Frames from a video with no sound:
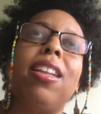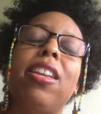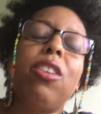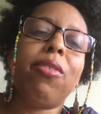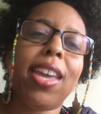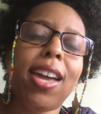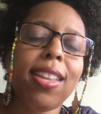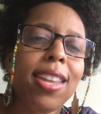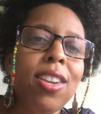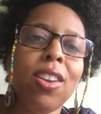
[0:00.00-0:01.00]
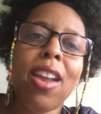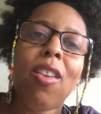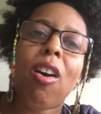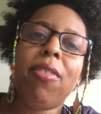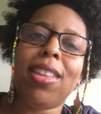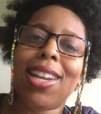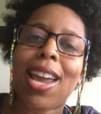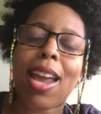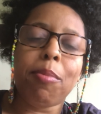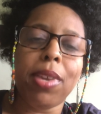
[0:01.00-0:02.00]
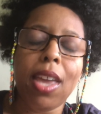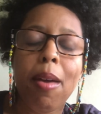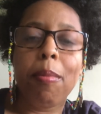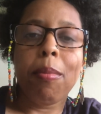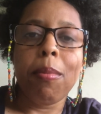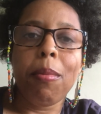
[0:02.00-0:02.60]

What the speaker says: They cut the internet off at like 9 p.m.